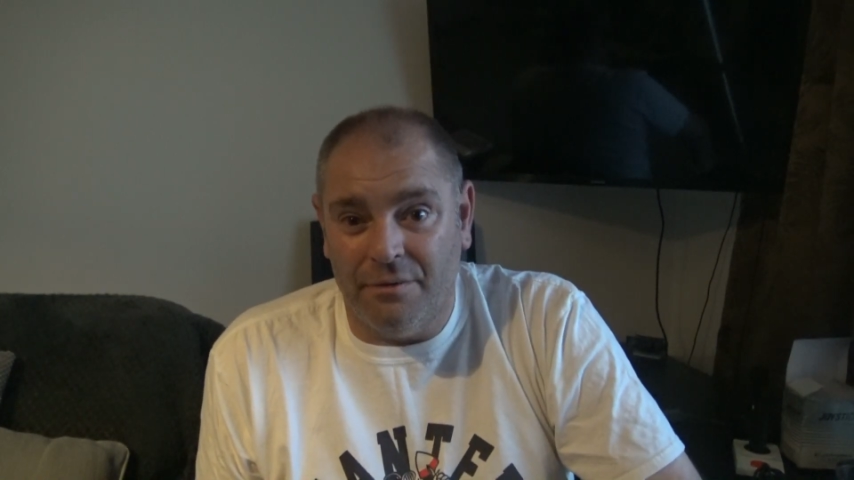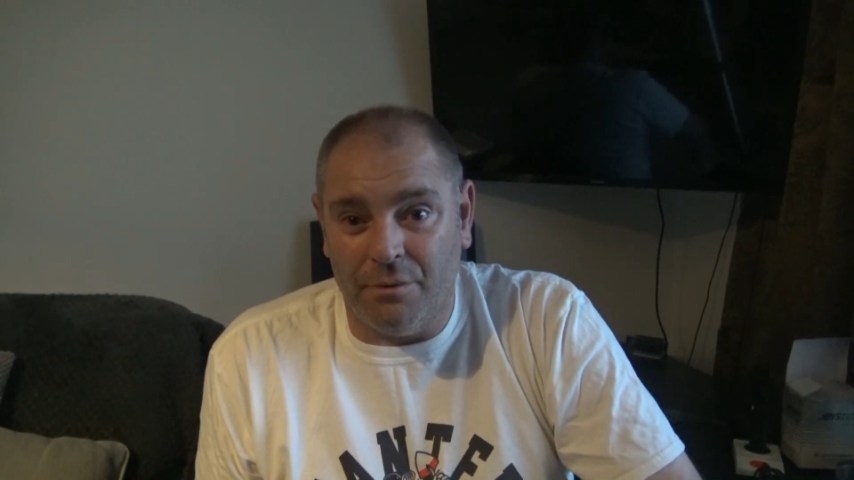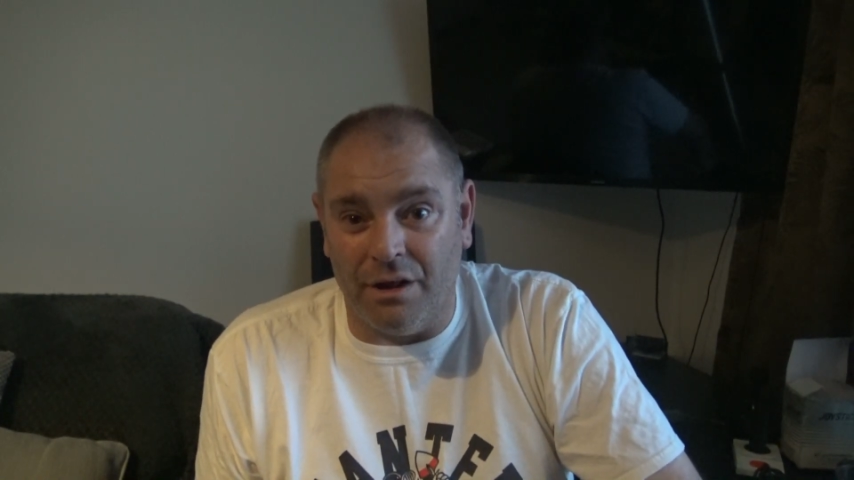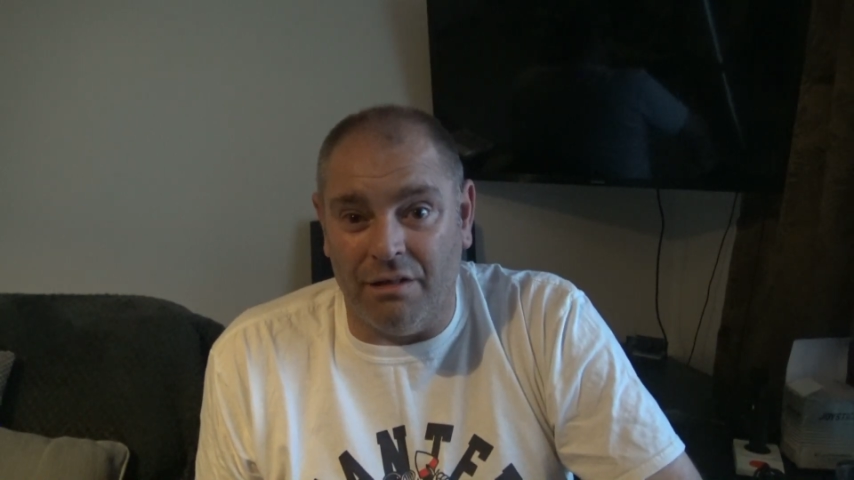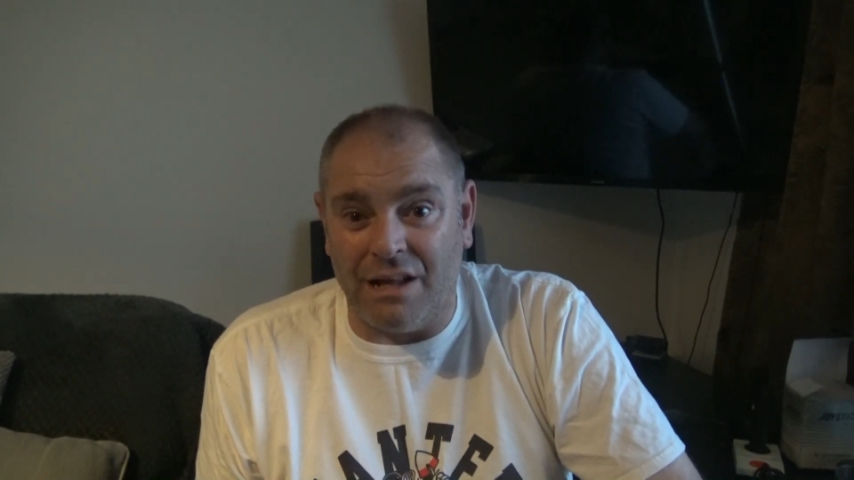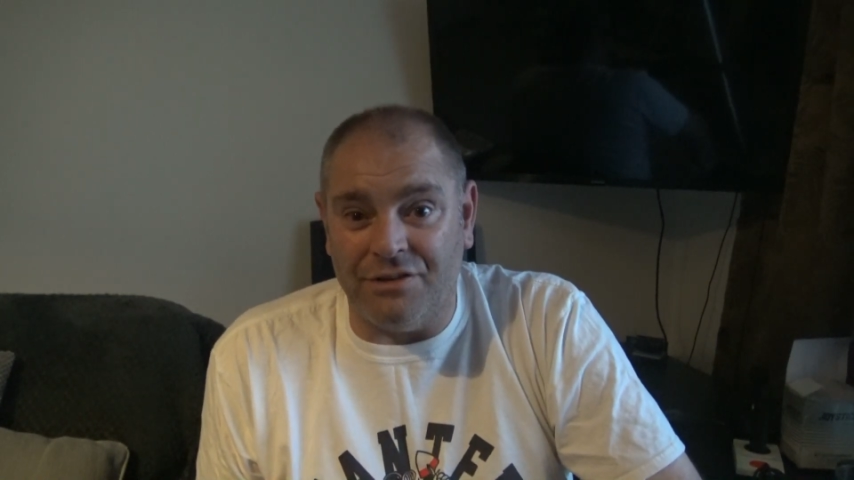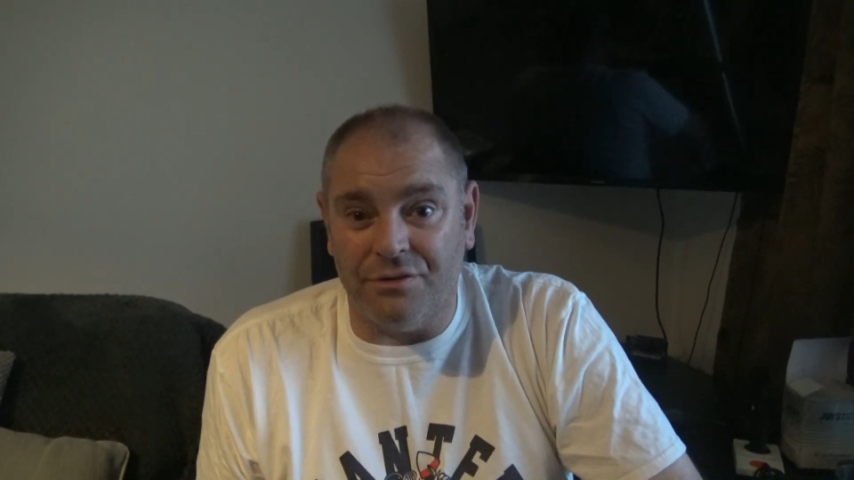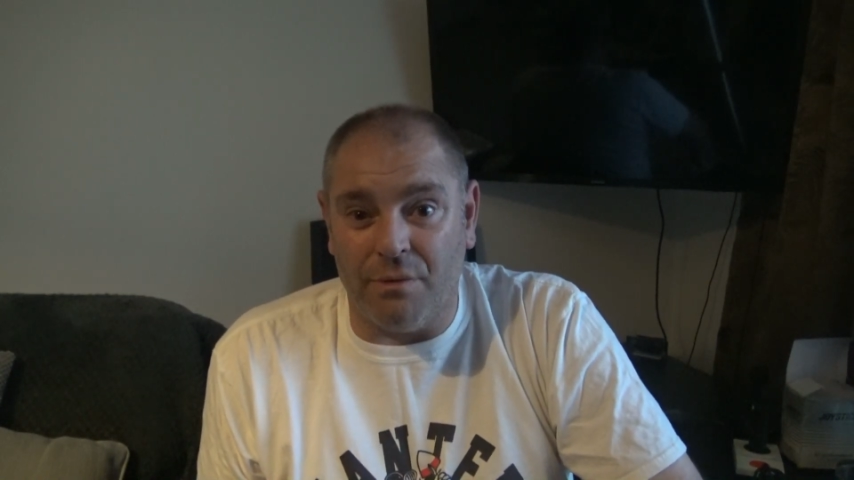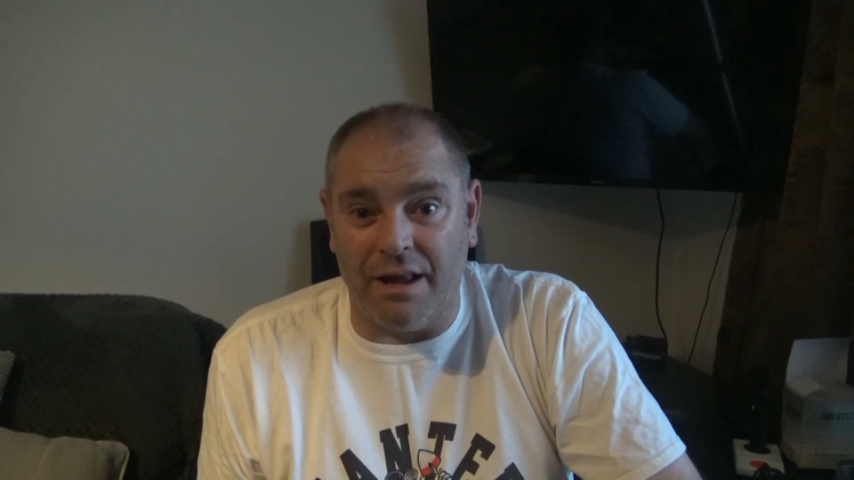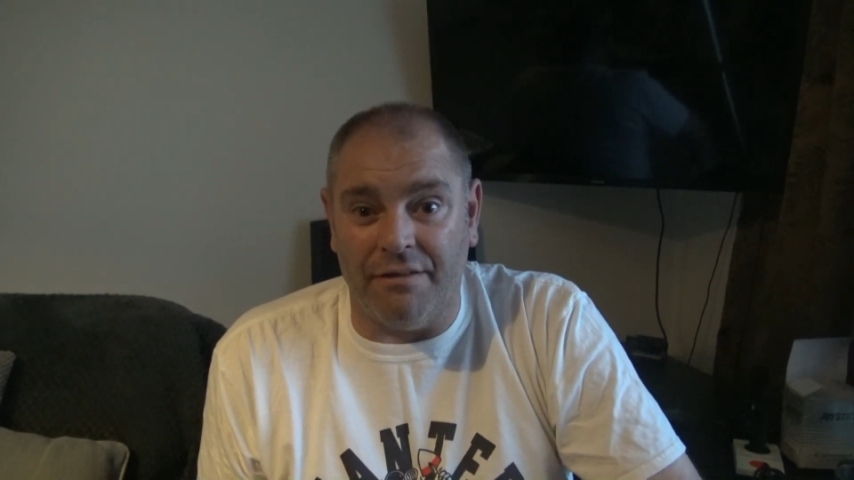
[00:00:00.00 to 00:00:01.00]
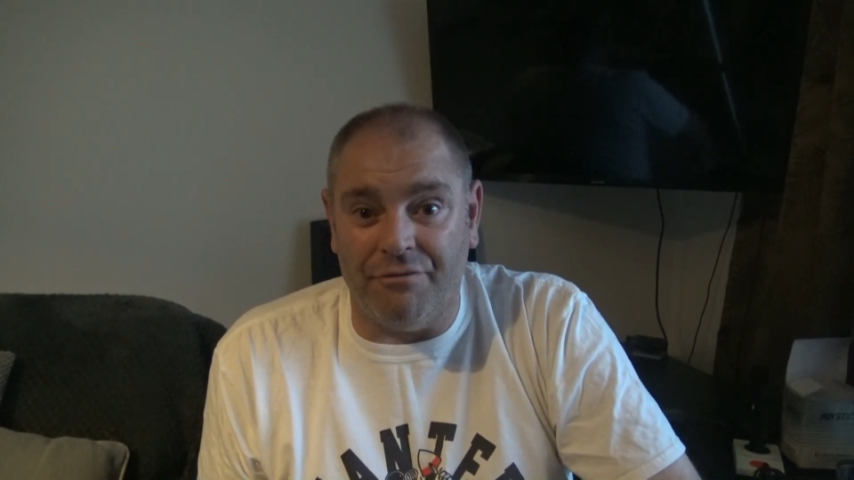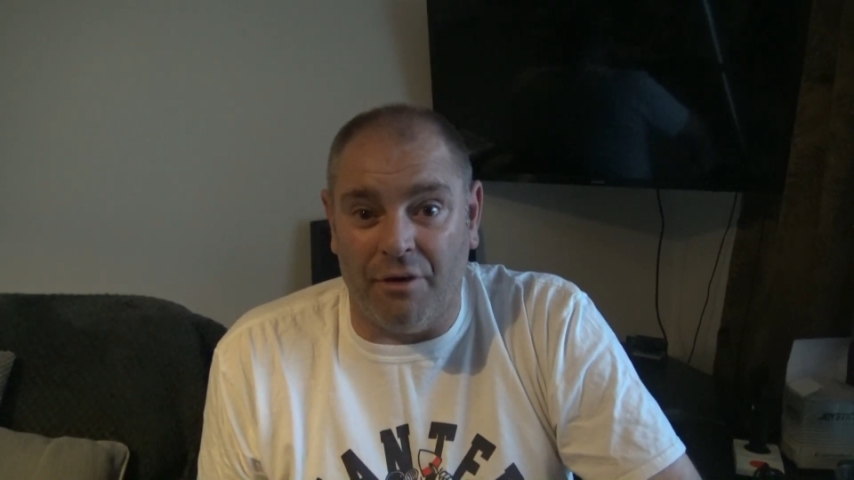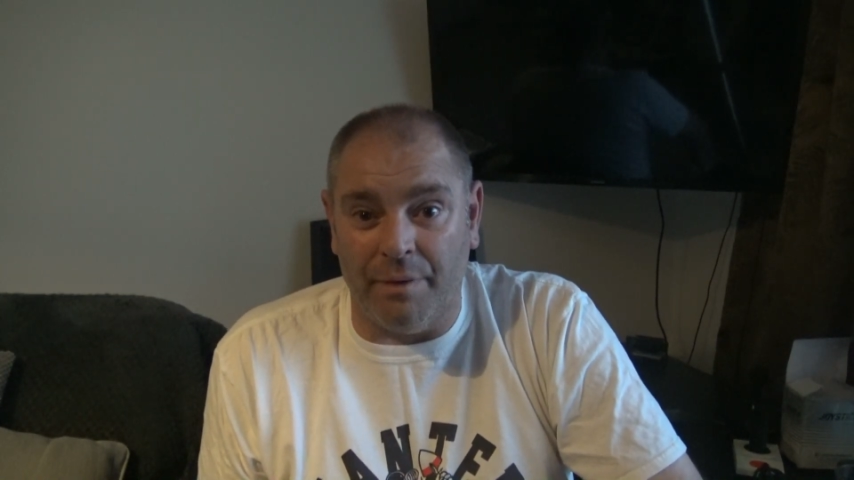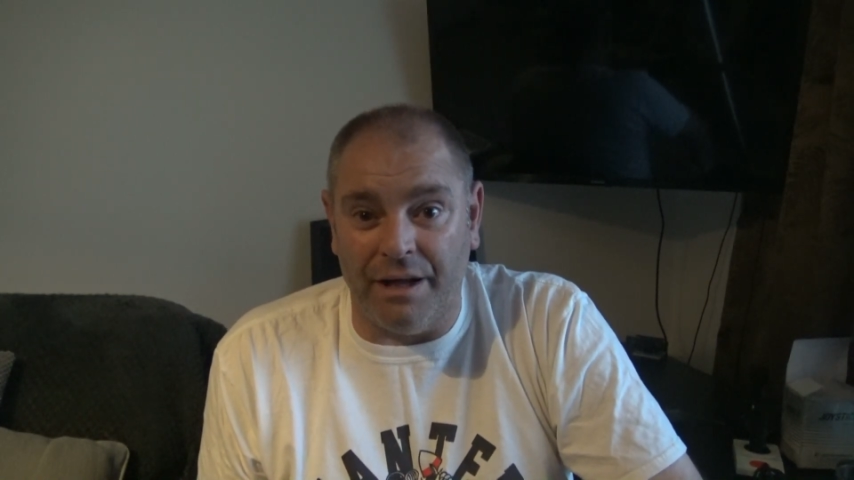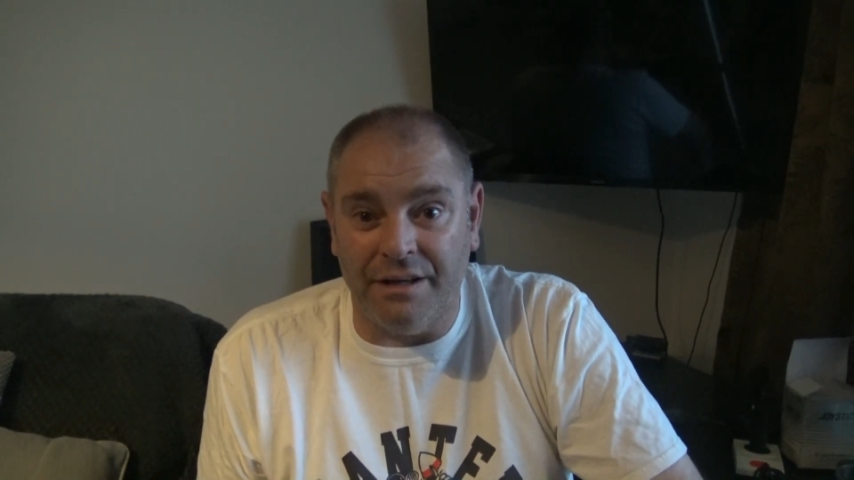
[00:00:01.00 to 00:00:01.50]
one of the lads is waiting
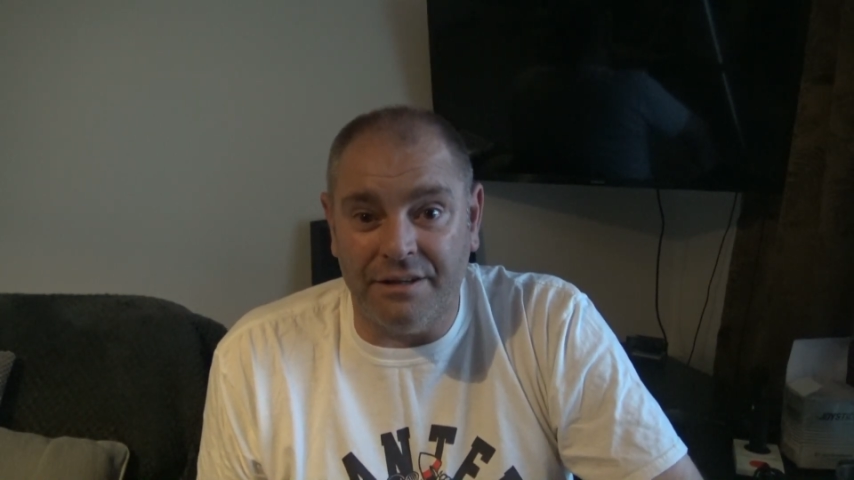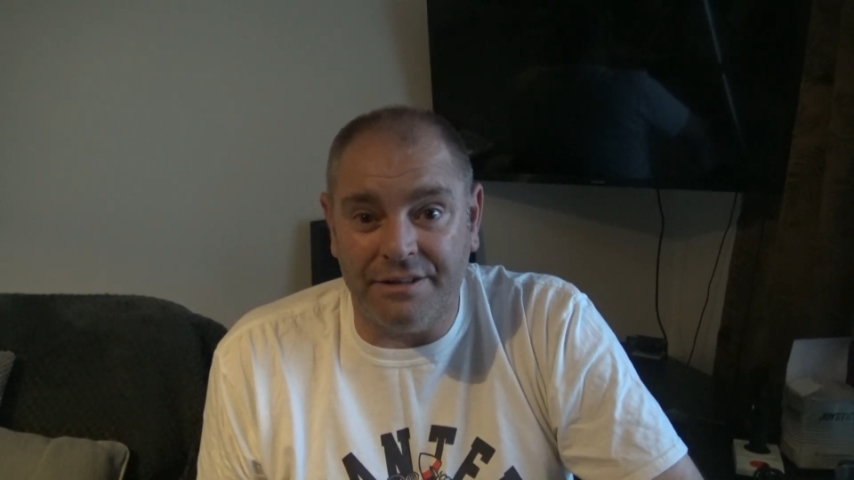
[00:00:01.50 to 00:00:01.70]
for me